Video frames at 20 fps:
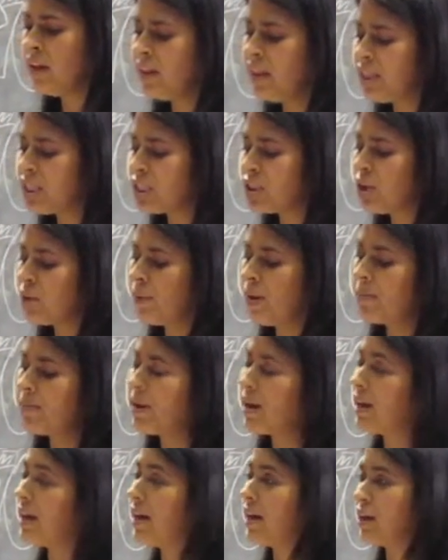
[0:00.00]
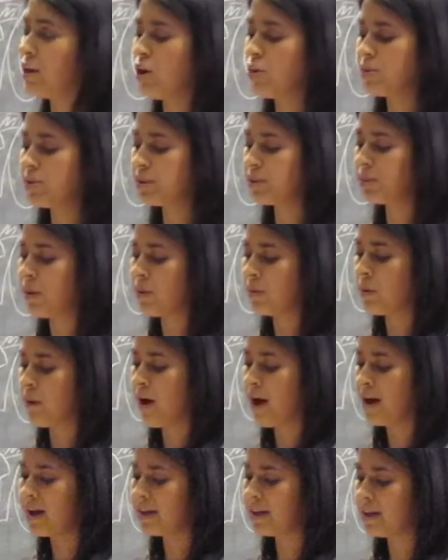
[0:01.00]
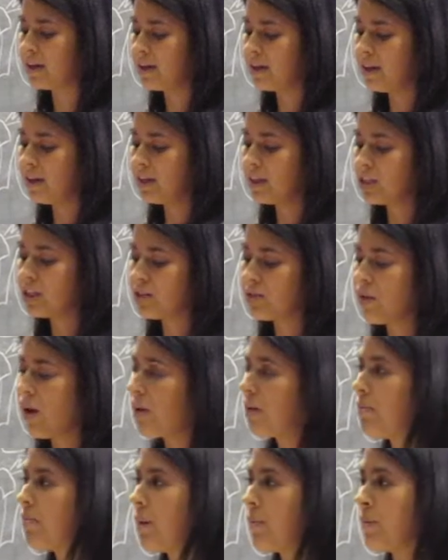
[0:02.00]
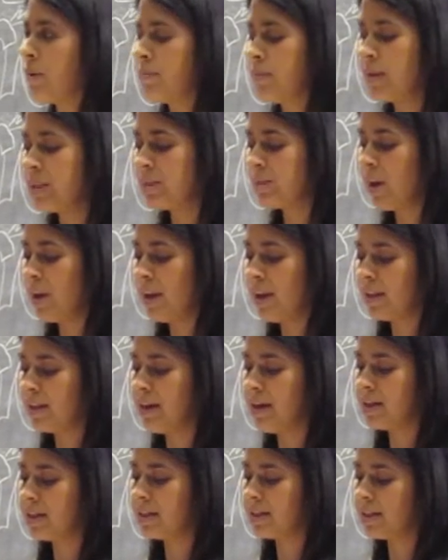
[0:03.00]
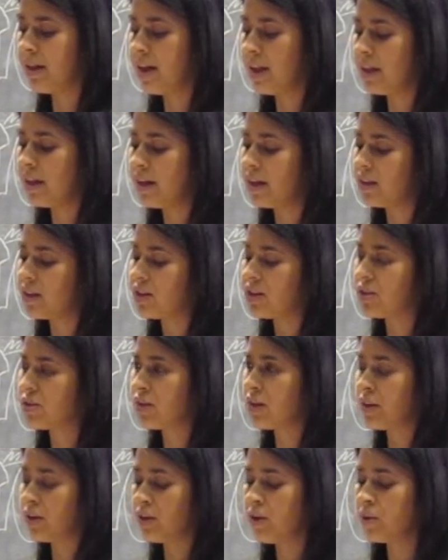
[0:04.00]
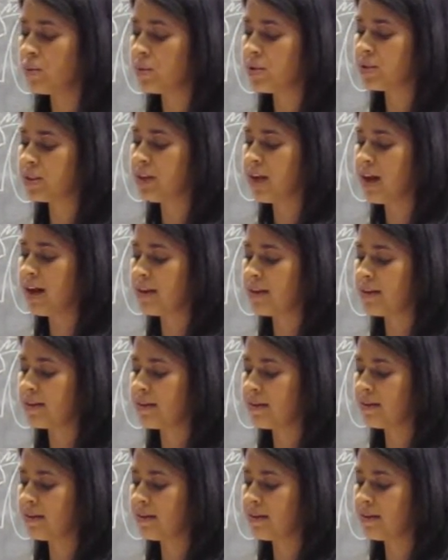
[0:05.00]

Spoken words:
They stole my money and almost my pride. Surrounded by my best paletas, I laid in the street and almost died.